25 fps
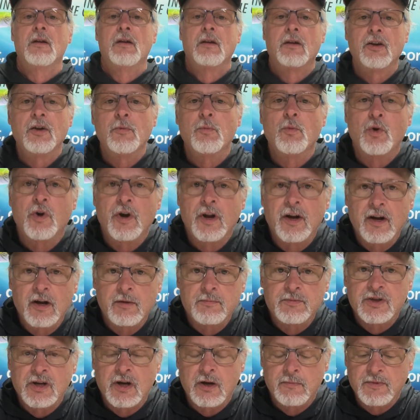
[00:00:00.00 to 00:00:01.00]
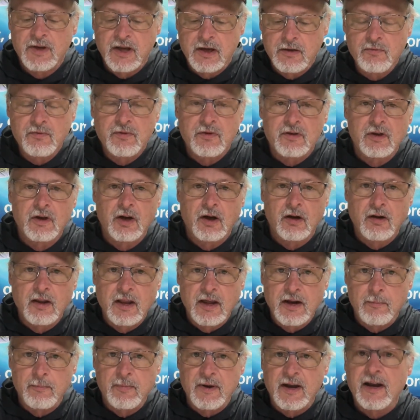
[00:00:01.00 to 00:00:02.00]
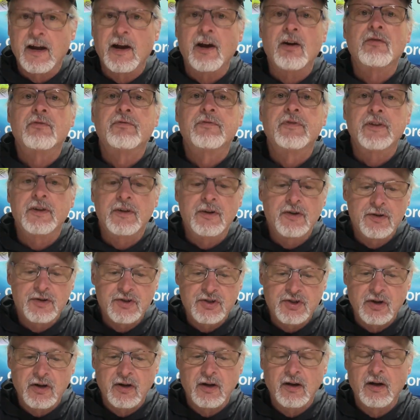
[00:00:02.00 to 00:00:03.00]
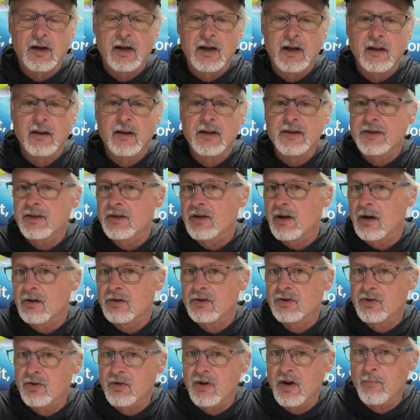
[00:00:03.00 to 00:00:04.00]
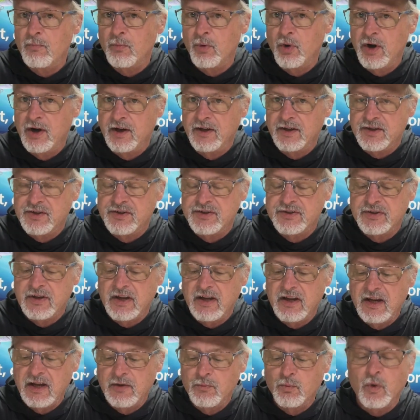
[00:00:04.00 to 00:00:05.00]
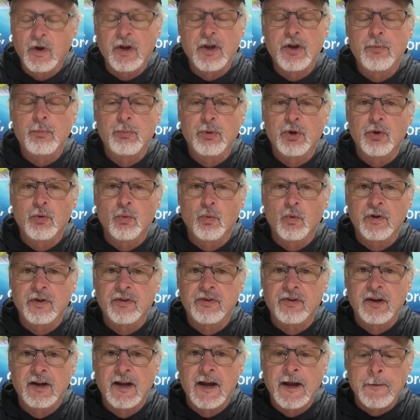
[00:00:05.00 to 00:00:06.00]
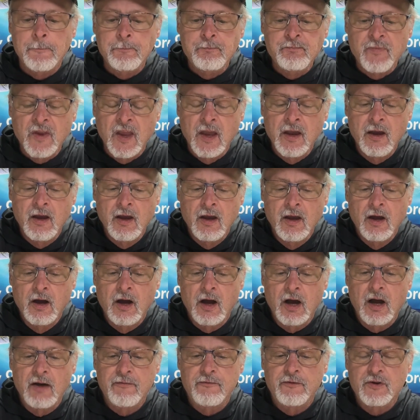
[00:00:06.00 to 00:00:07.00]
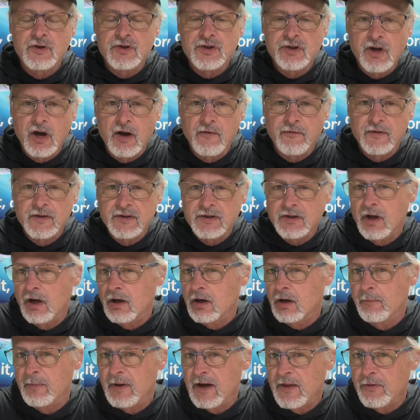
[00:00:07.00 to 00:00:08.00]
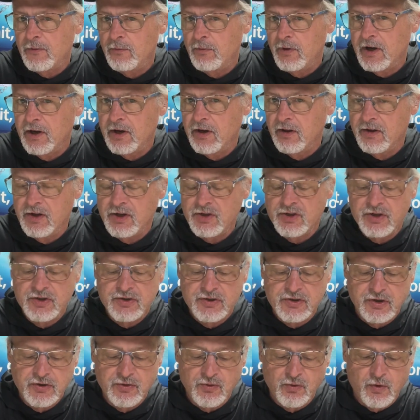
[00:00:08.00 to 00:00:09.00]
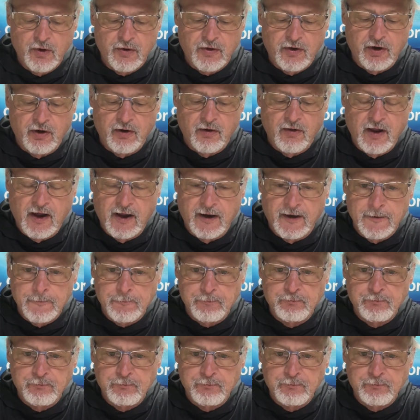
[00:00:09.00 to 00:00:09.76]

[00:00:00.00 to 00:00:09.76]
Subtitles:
Good morning, I'm Tom Day with Carolina Bay Outfitters. Let's talk drum rigs, and we're going to build one today. First off, let's talk about the regulations in North Carolina.